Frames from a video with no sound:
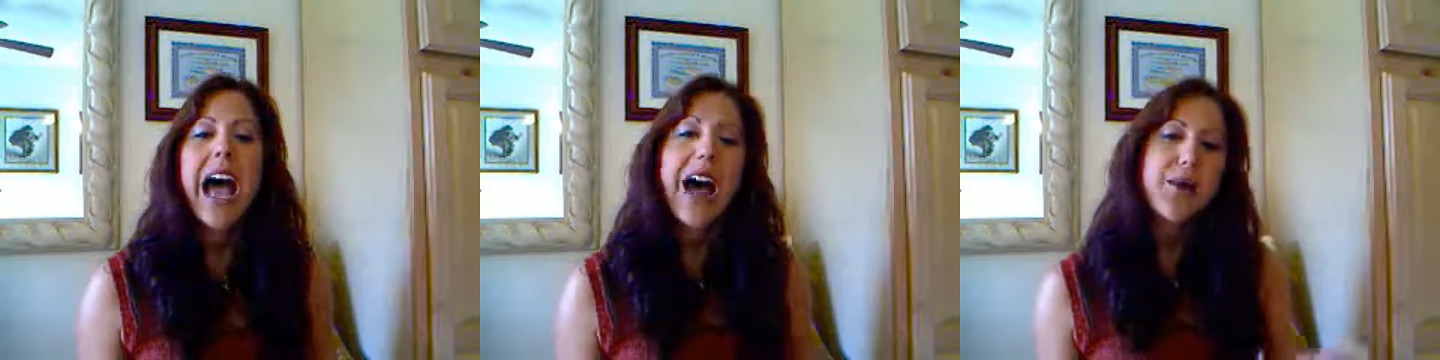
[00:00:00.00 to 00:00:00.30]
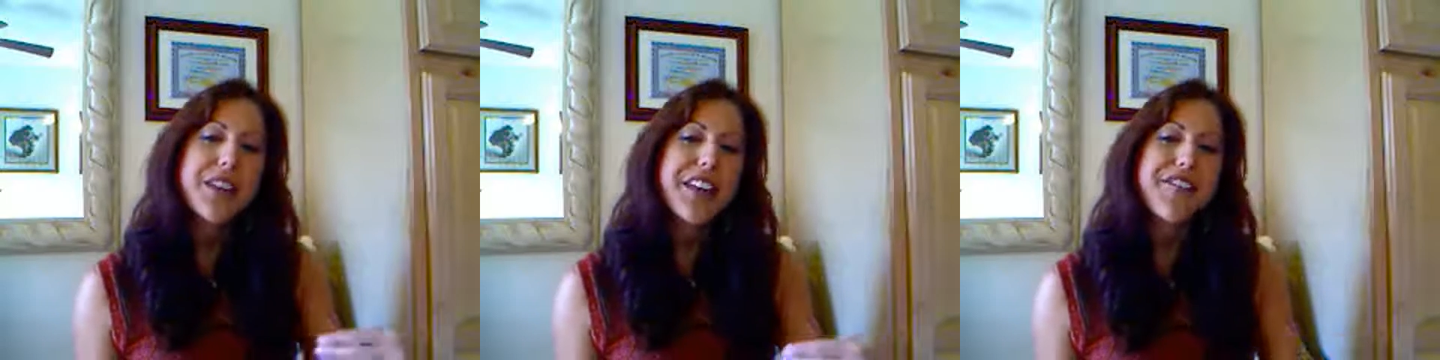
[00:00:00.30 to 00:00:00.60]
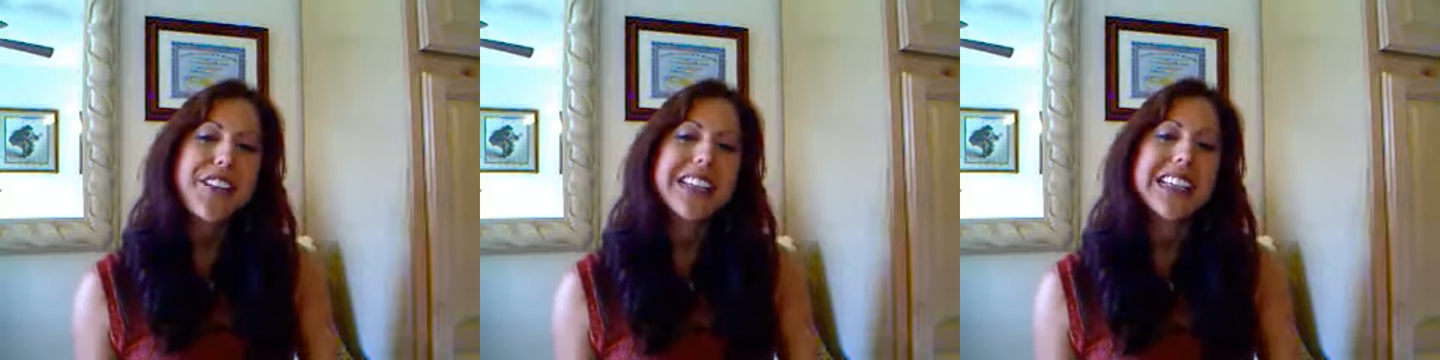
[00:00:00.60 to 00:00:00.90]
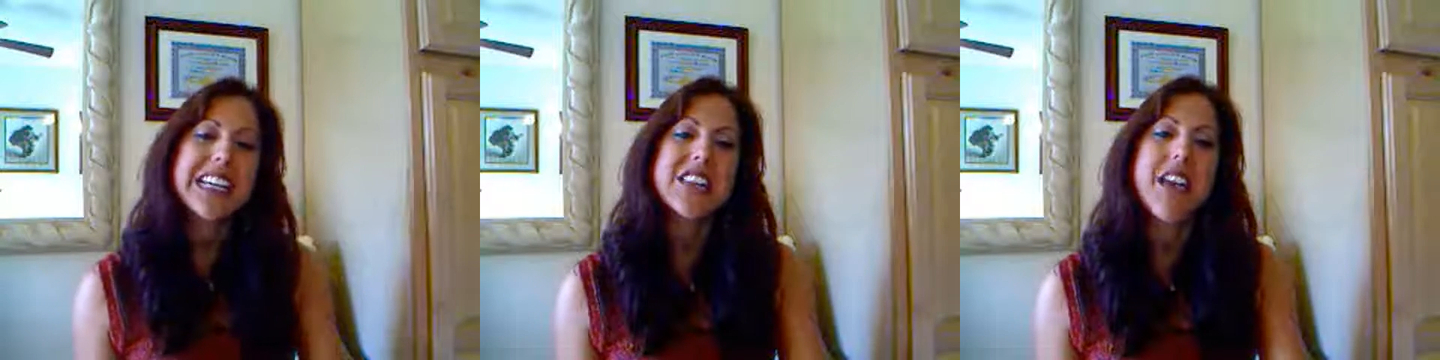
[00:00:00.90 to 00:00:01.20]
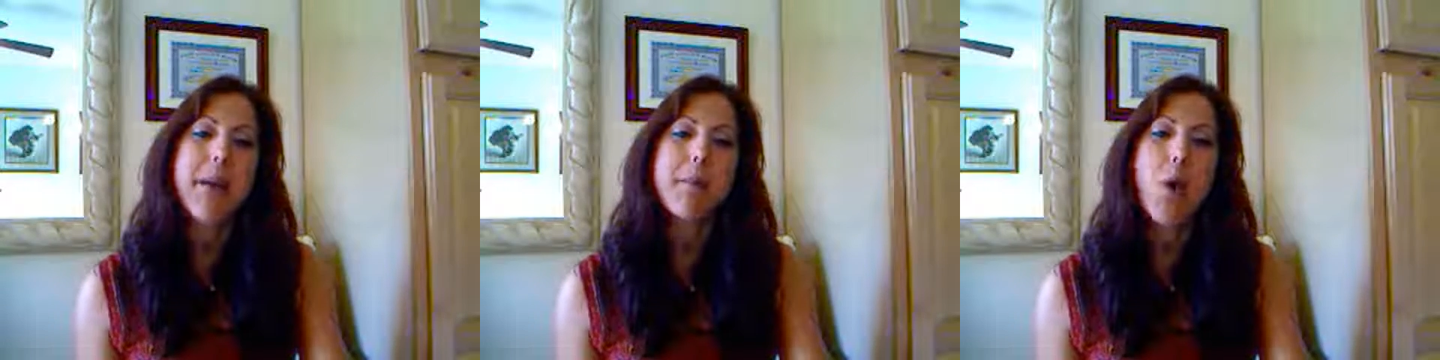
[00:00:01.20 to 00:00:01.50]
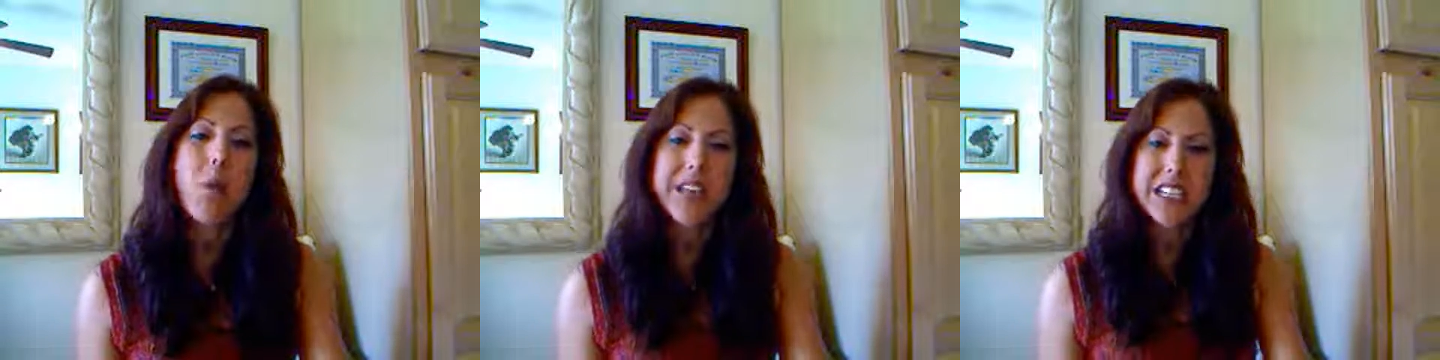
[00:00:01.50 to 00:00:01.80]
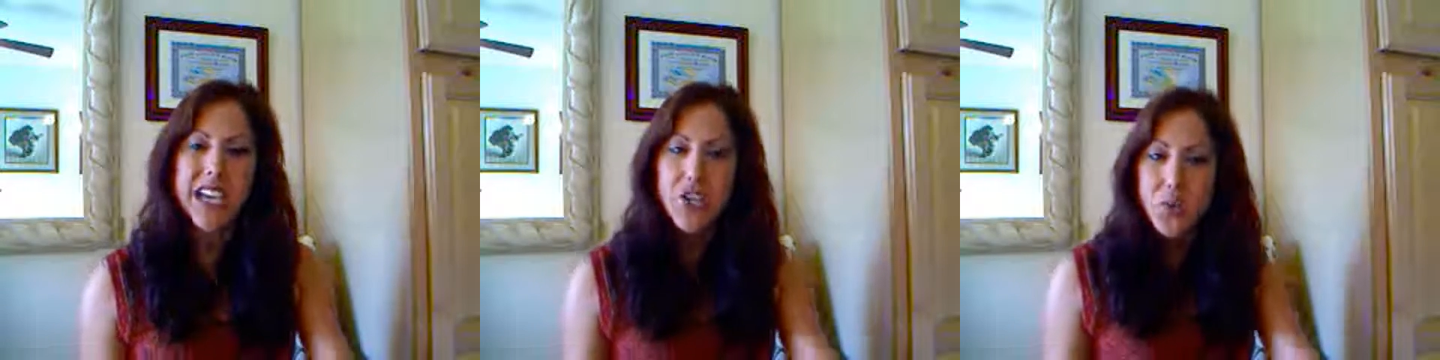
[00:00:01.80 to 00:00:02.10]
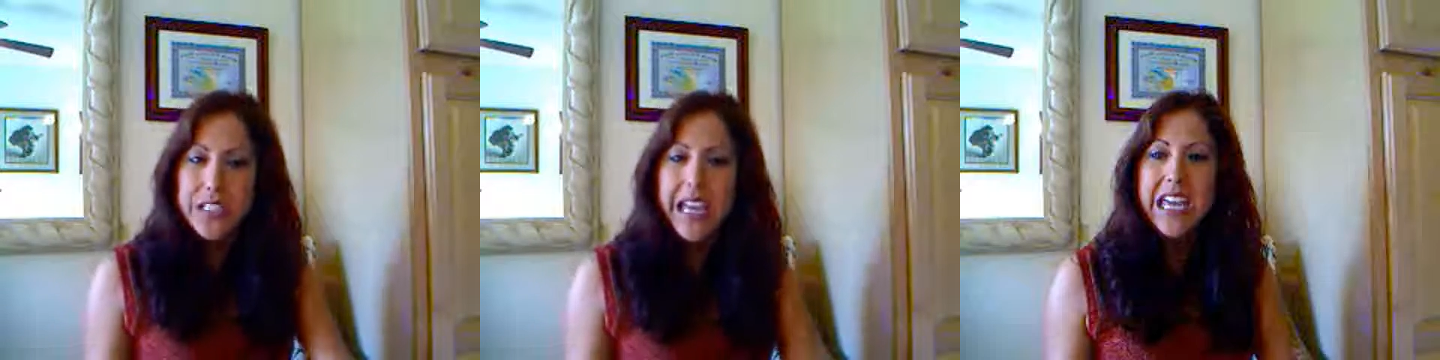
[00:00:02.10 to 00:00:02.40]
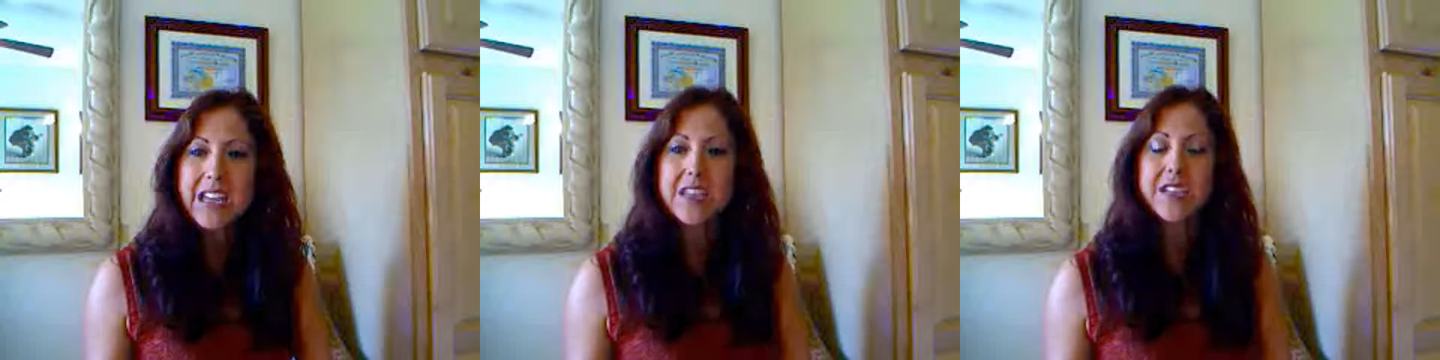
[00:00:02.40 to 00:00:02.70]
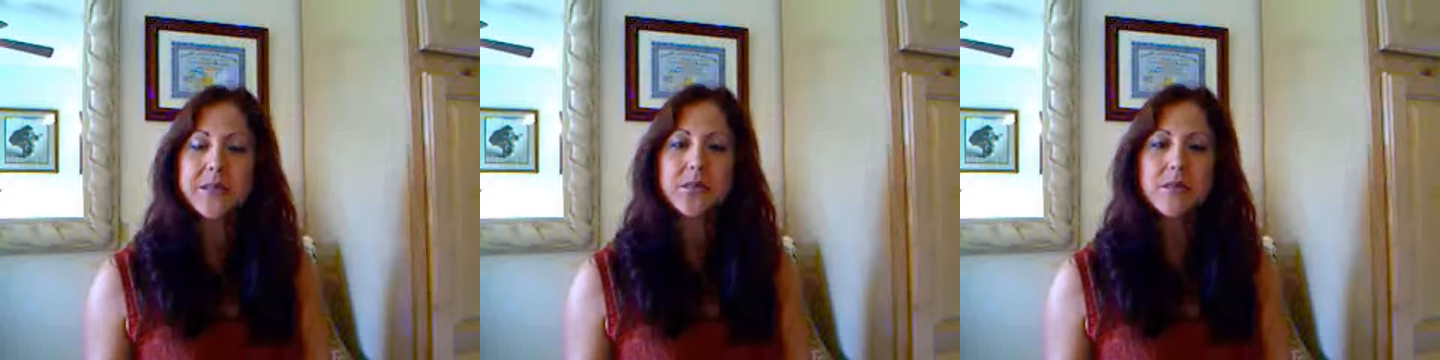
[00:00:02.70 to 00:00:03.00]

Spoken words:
How are they feeling in that moment? Can you relate?